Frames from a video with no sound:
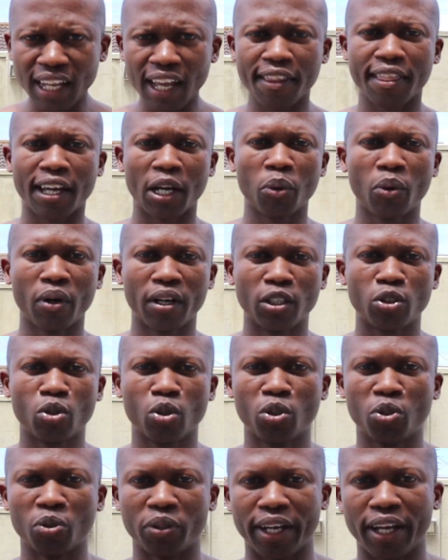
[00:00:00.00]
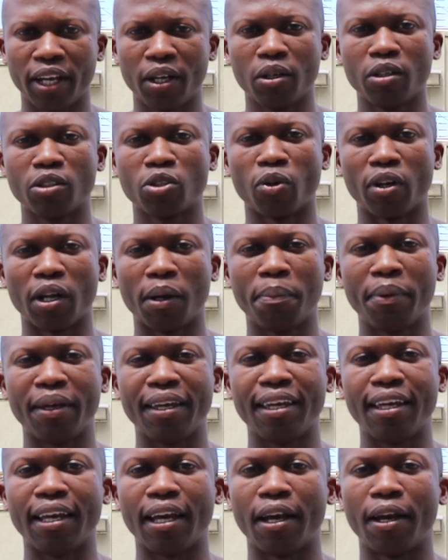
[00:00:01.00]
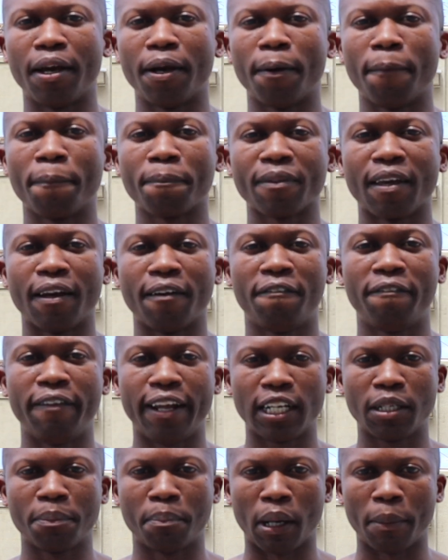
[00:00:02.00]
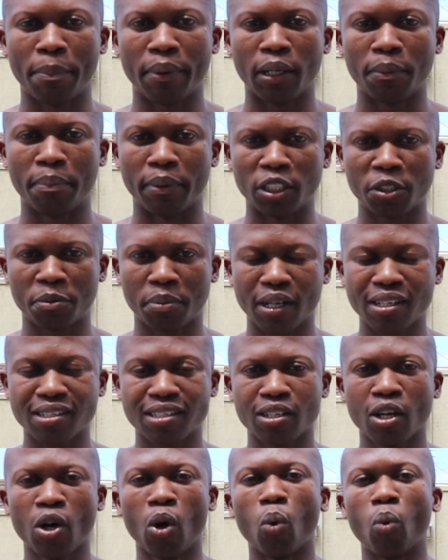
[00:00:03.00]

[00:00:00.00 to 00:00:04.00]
that we're gonna do today is gonna be a flat barbell bench press,